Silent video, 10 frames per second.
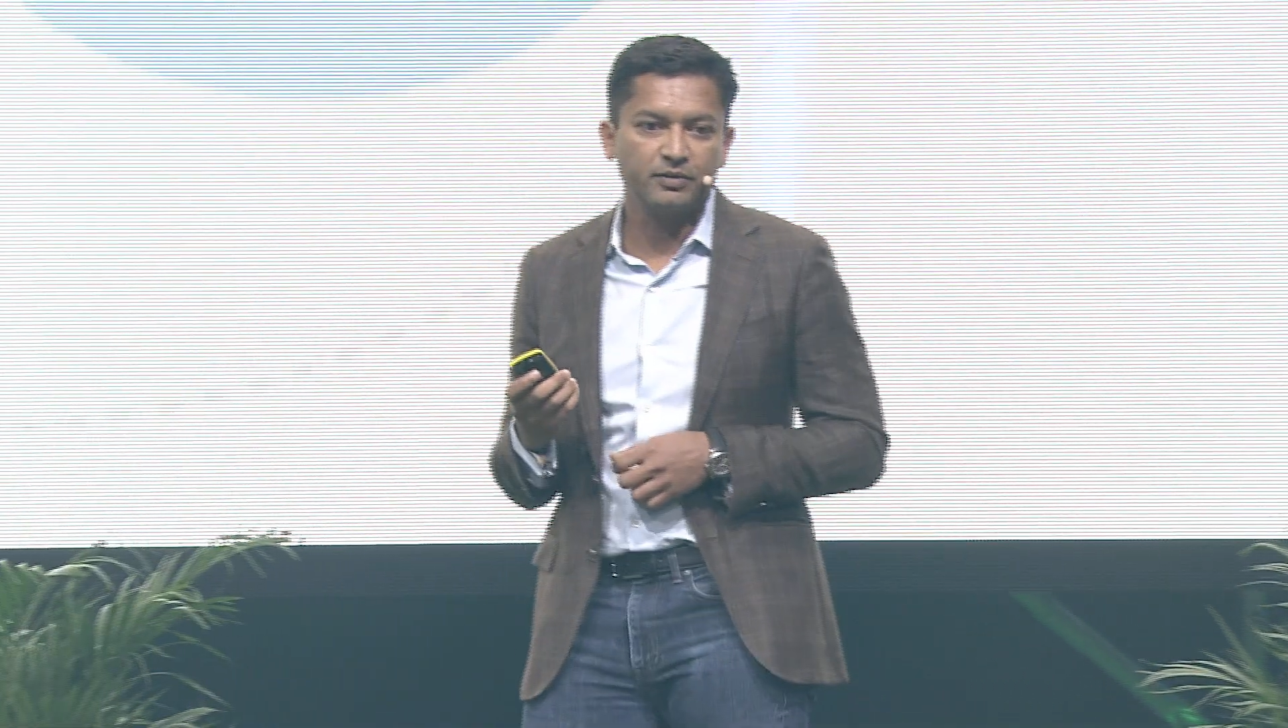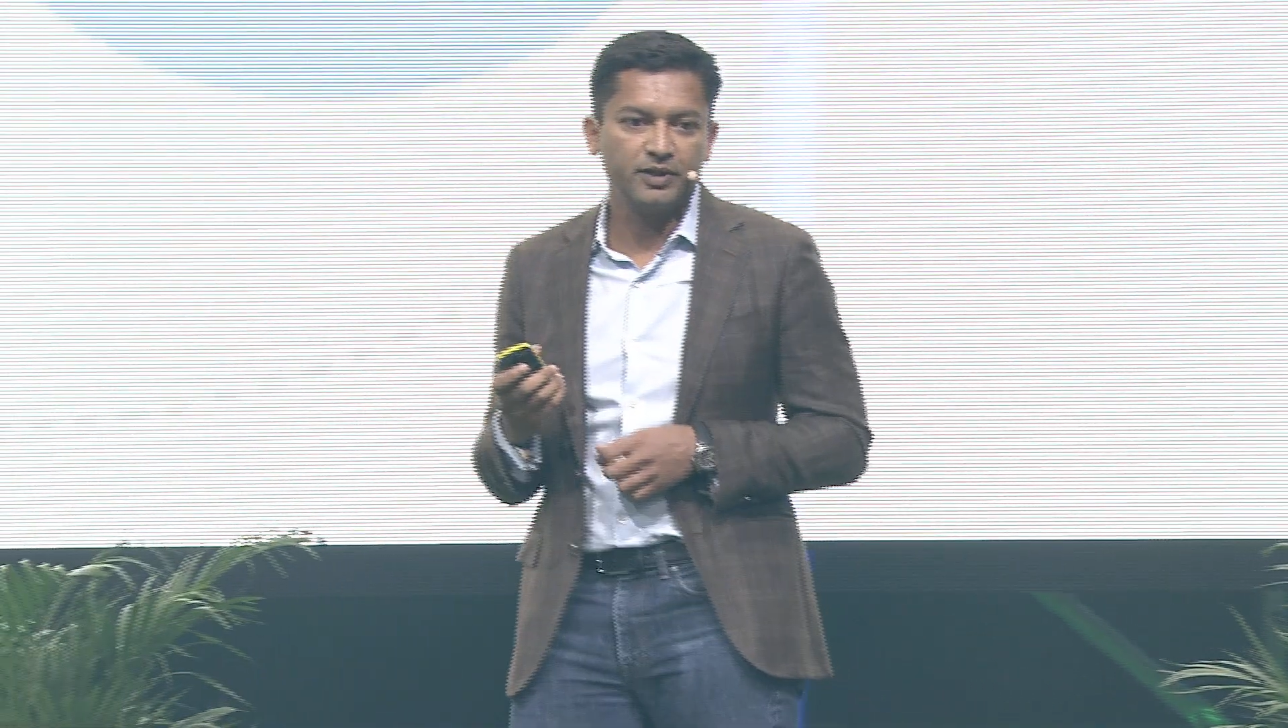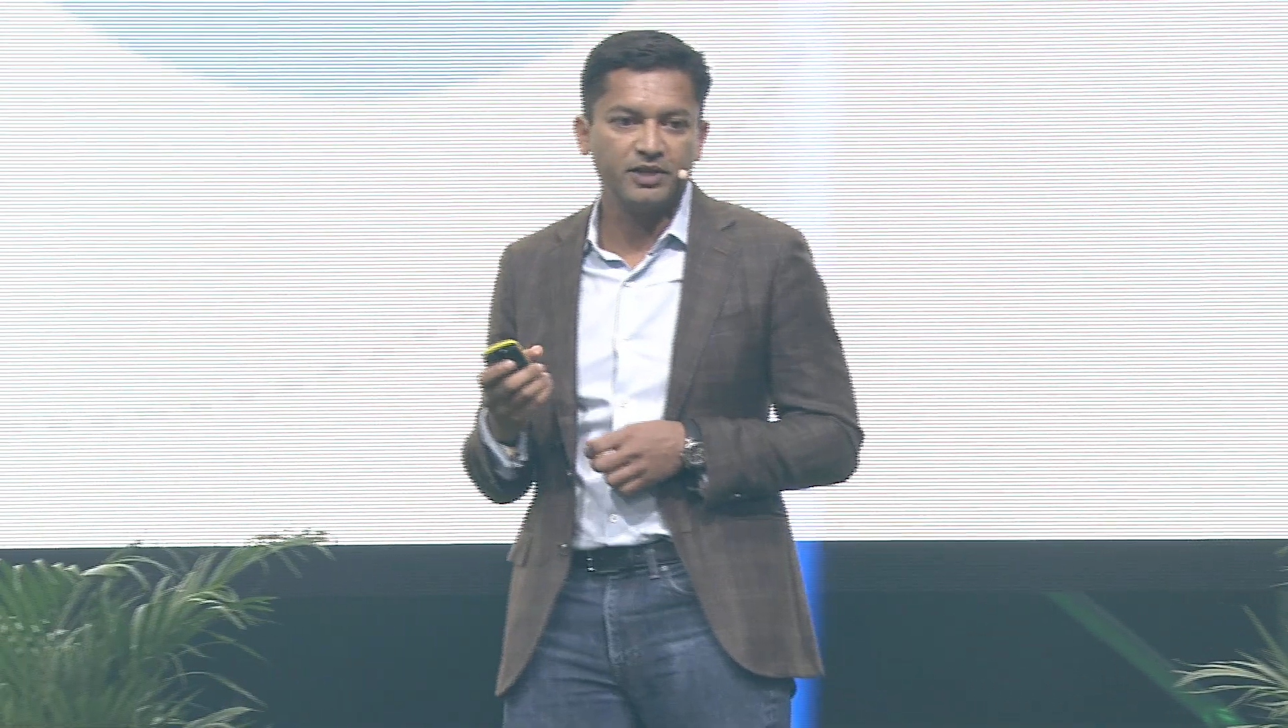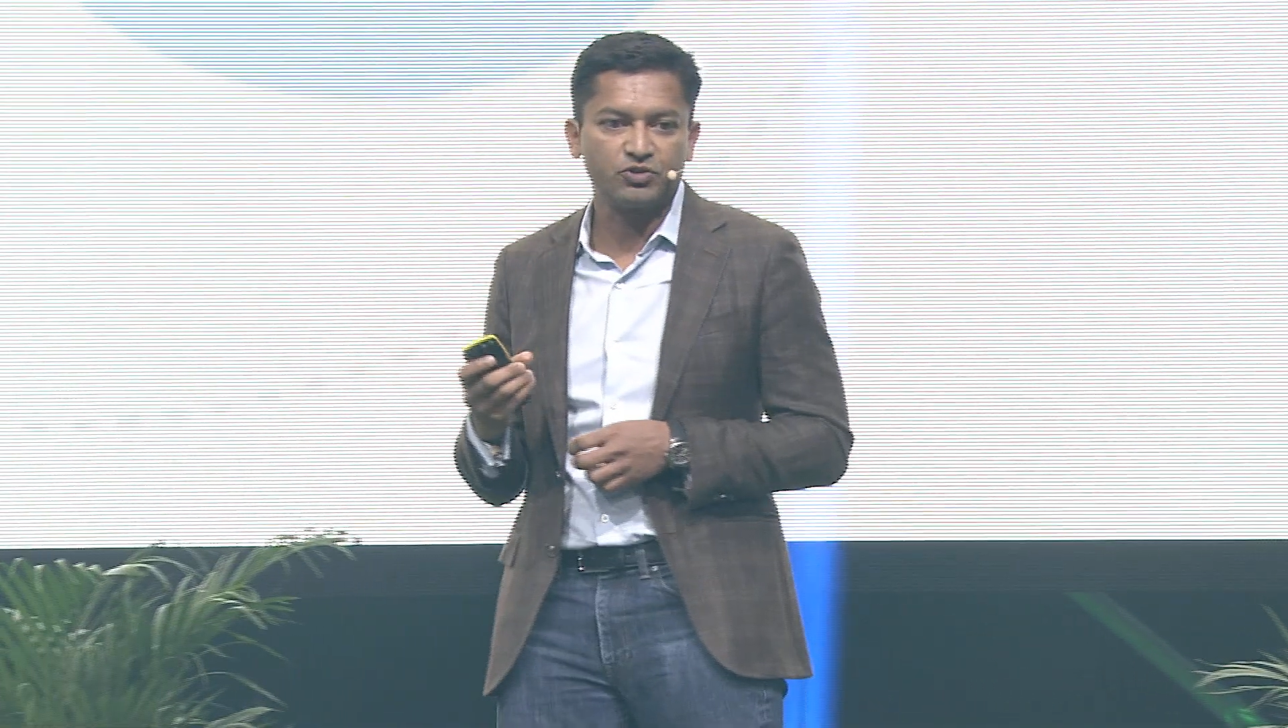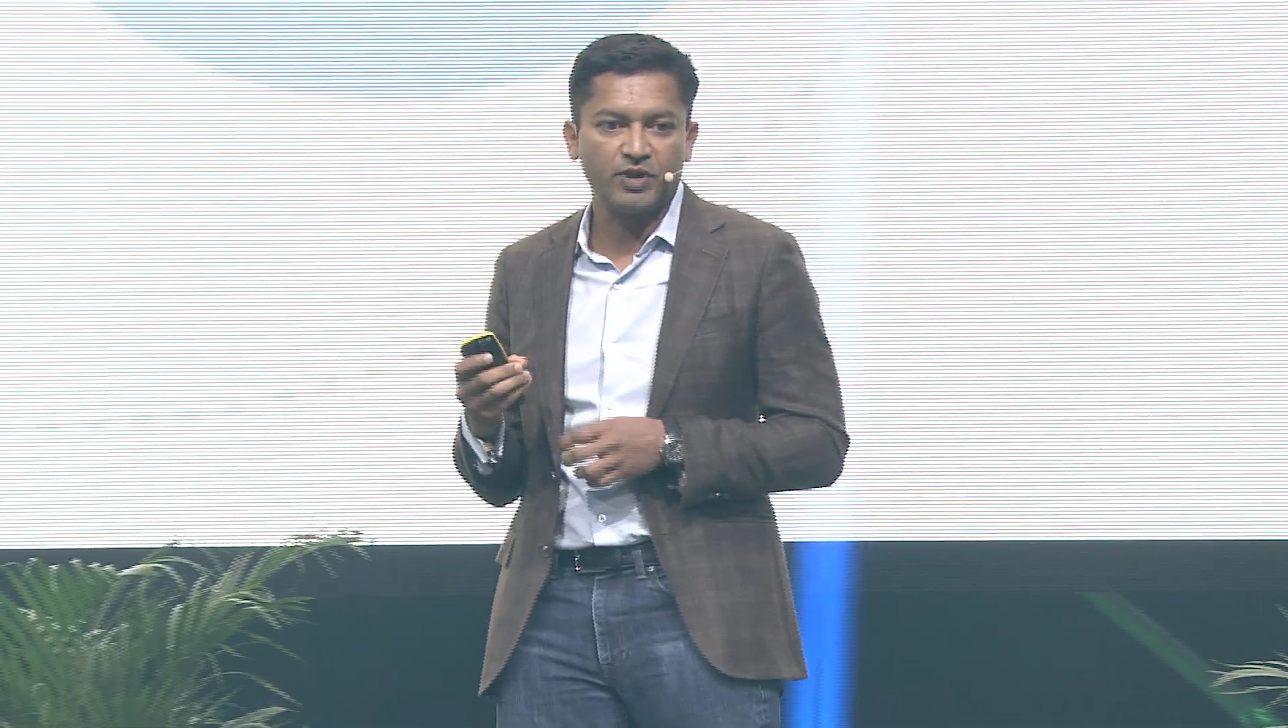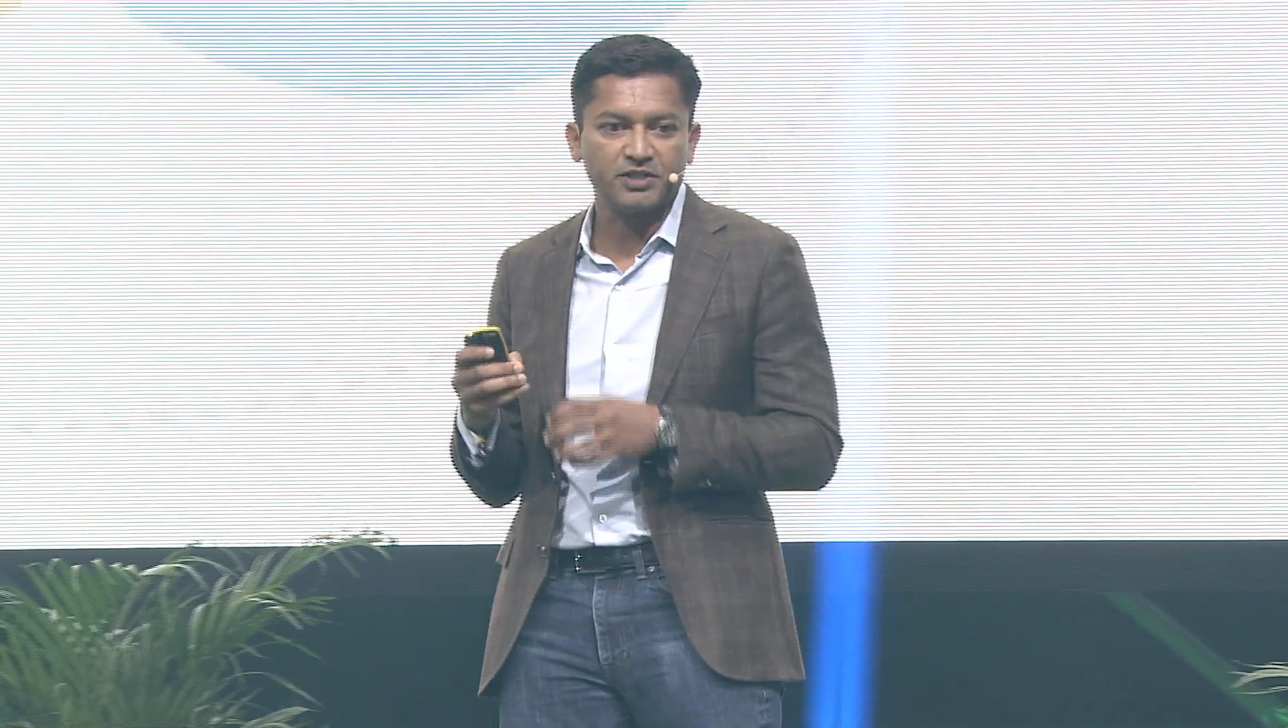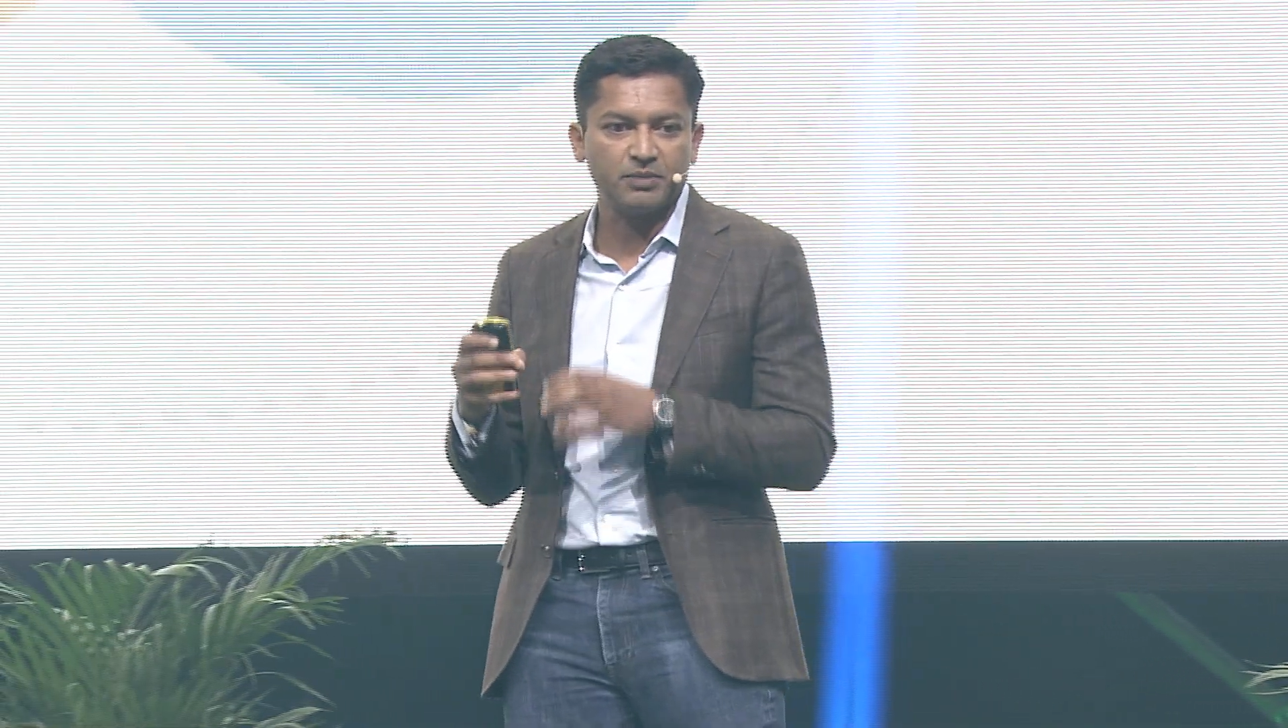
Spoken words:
They stress